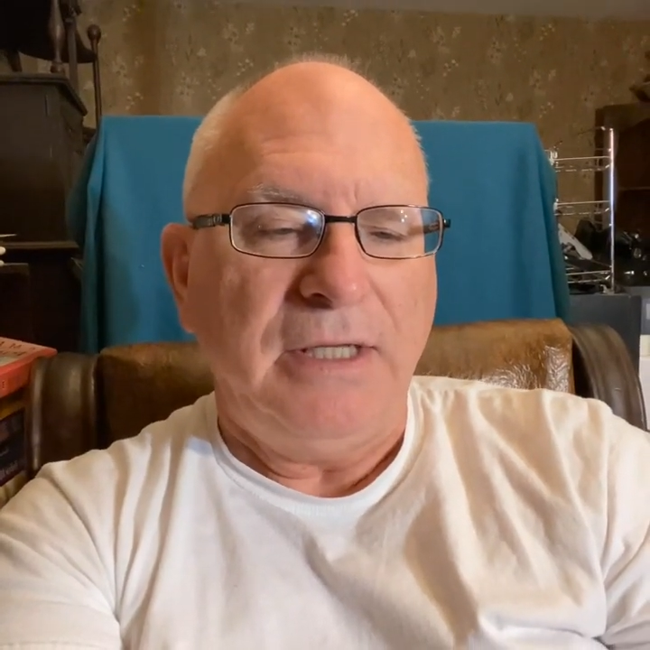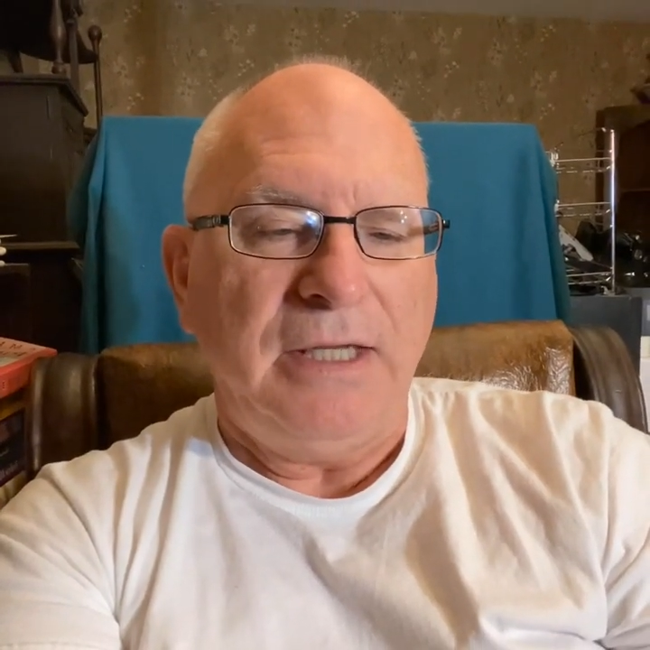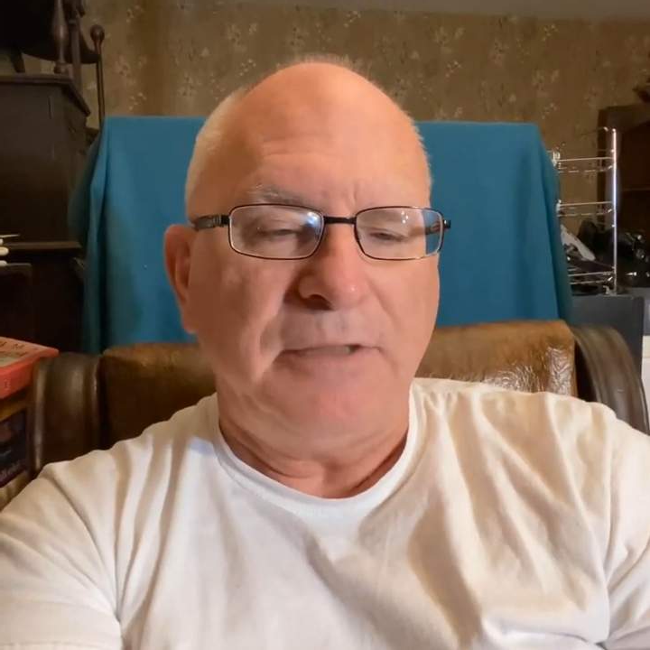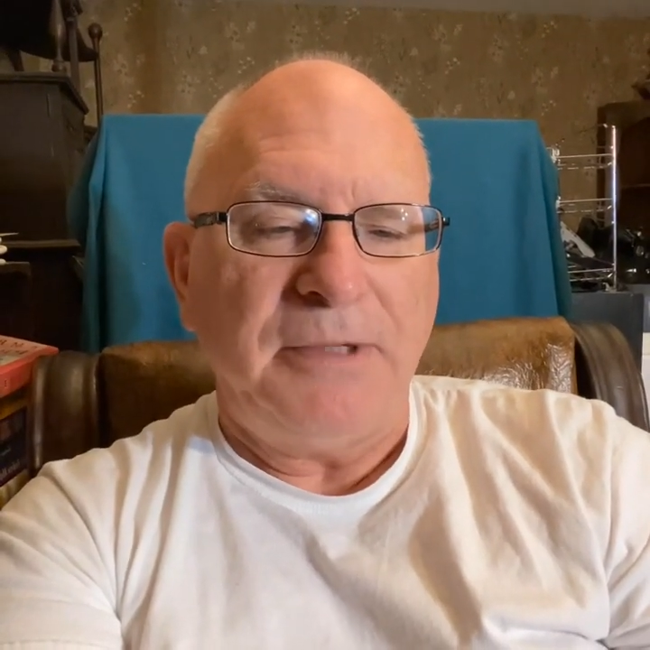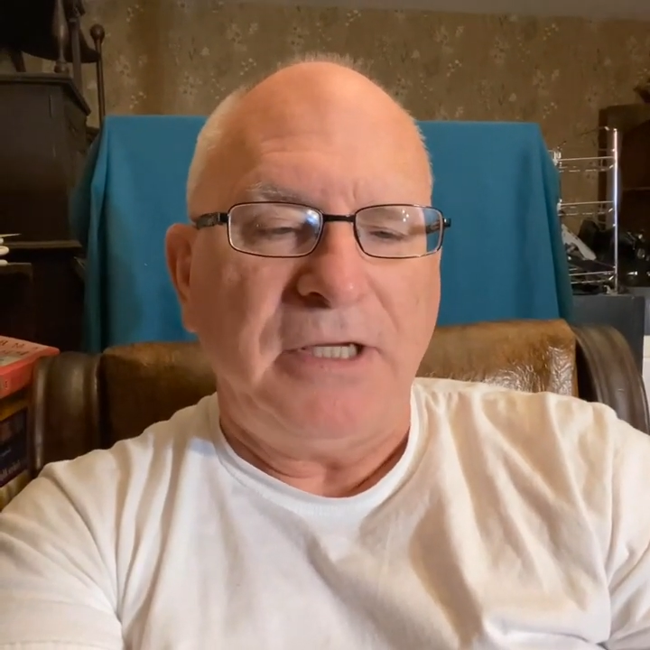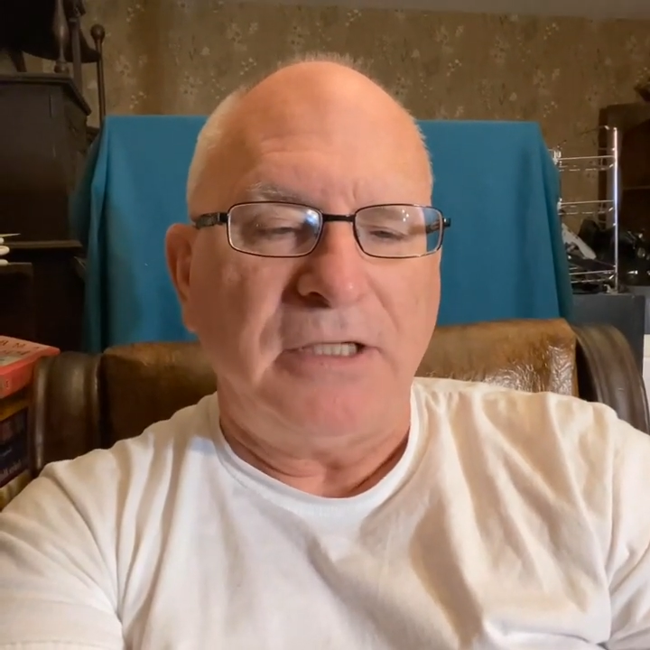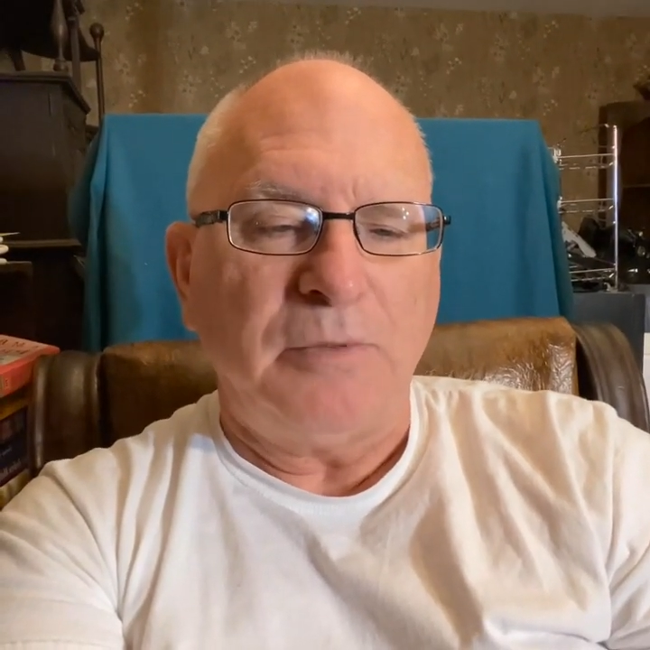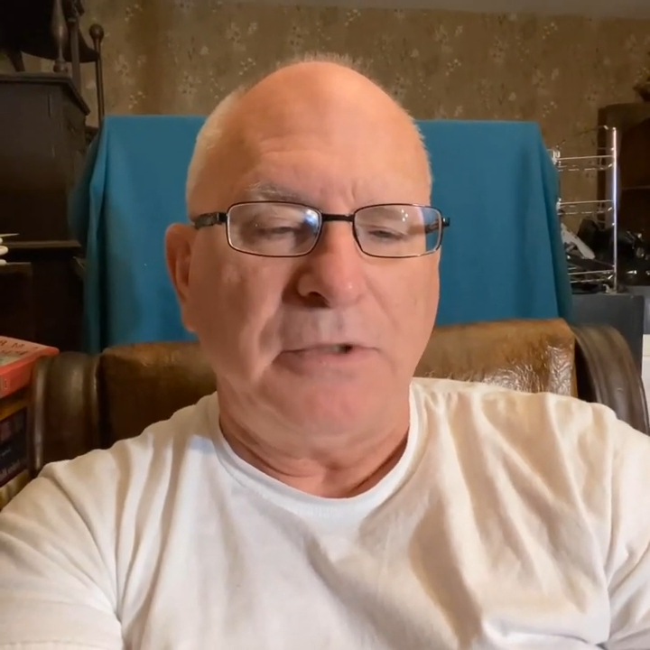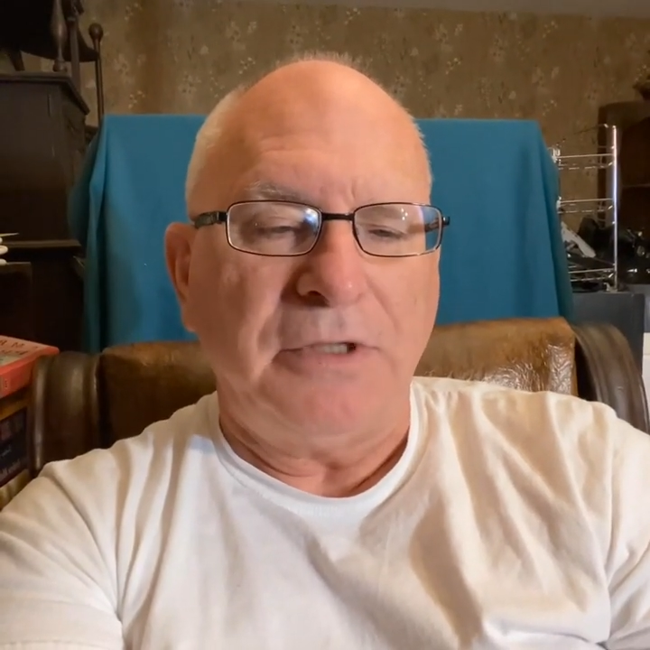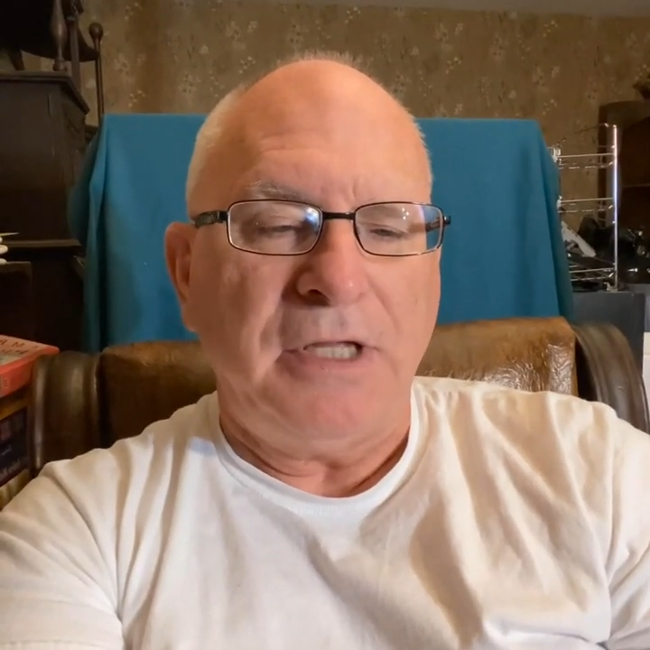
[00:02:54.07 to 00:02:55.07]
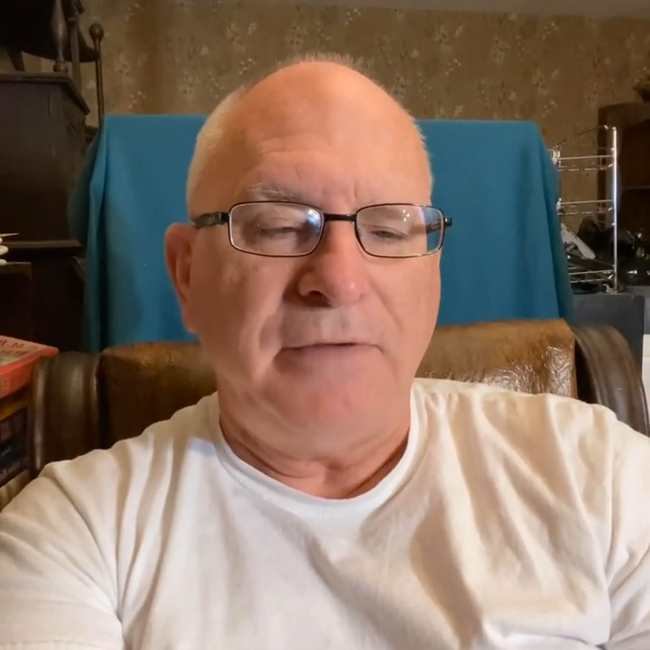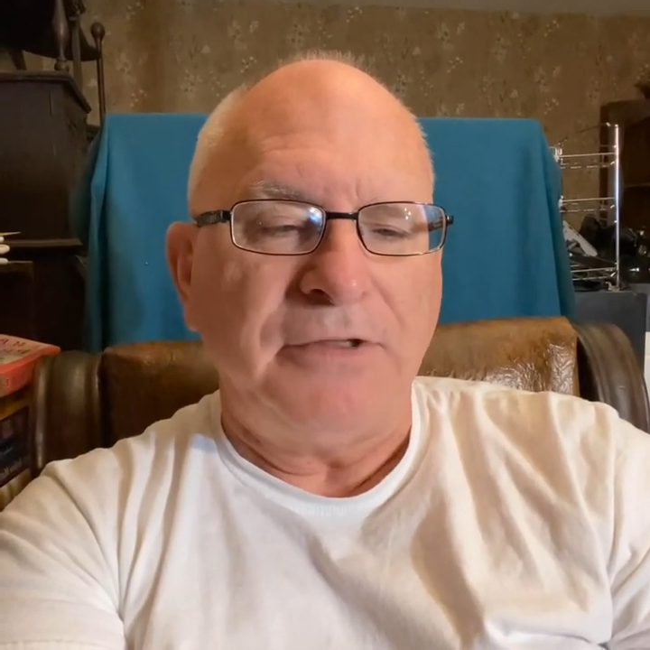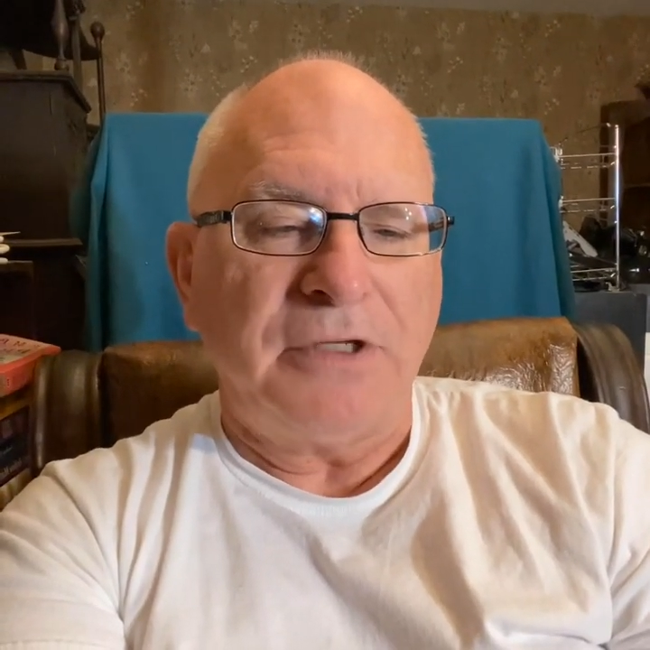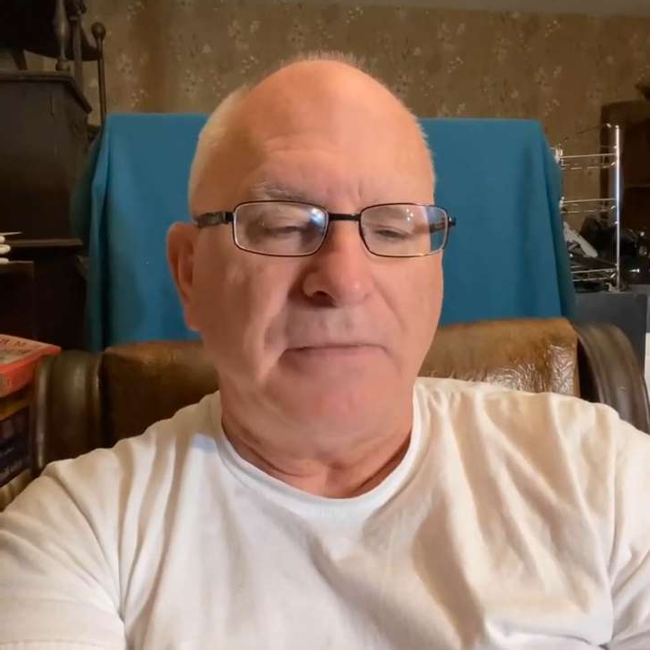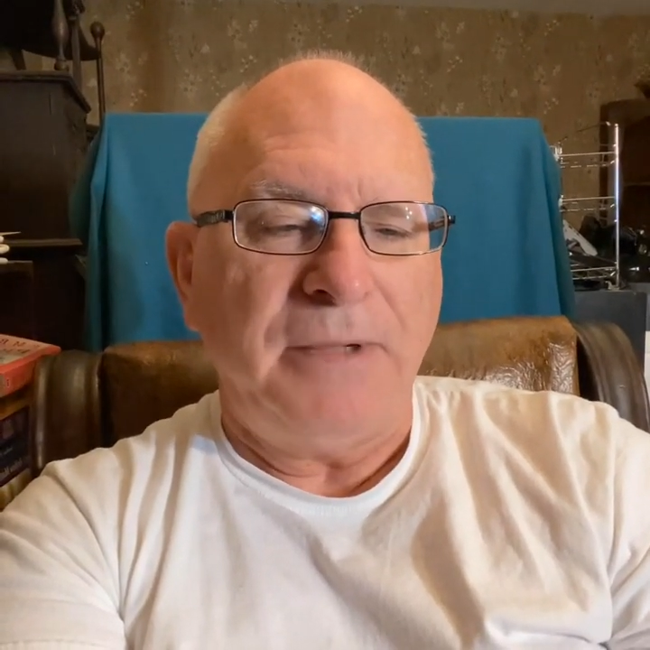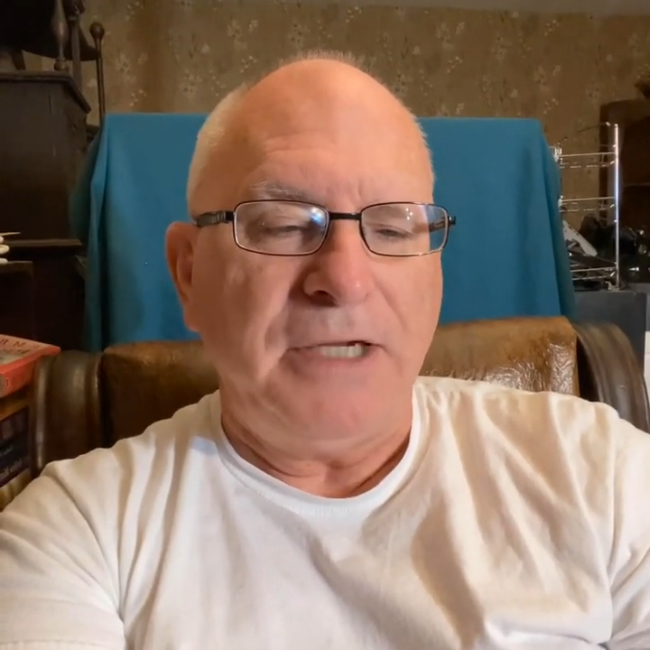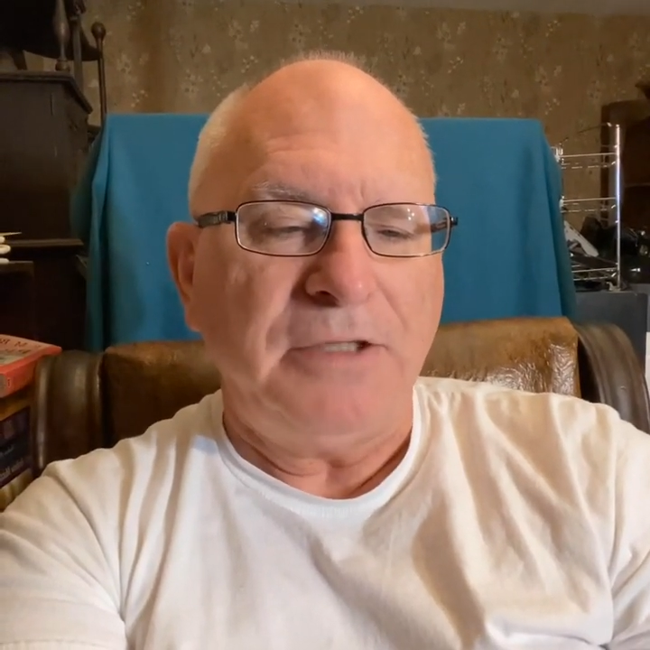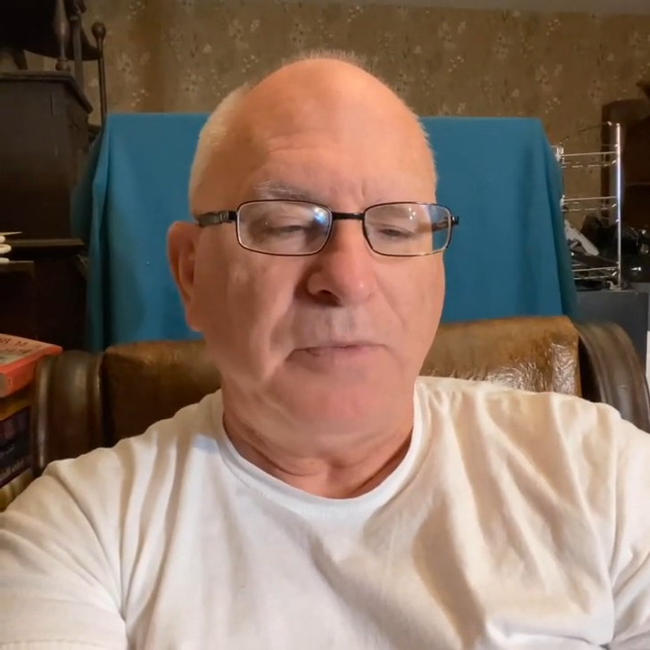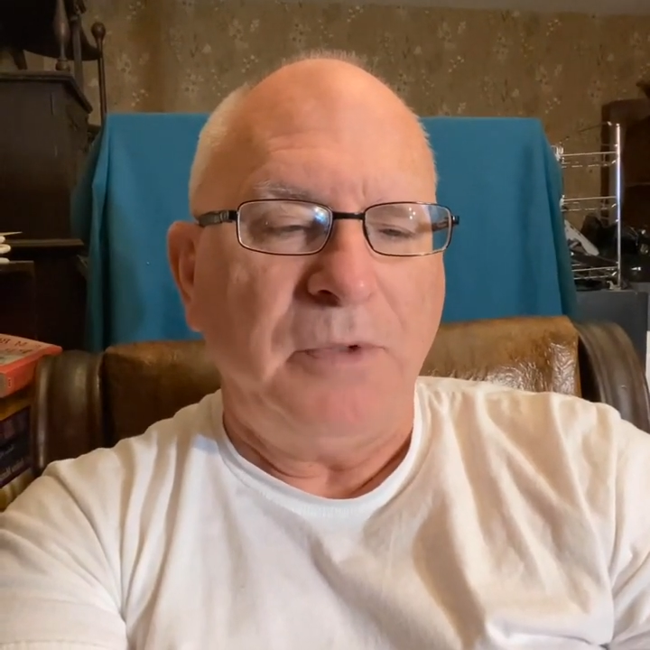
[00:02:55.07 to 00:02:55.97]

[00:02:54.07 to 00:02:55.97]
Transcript: That's because with love as our base,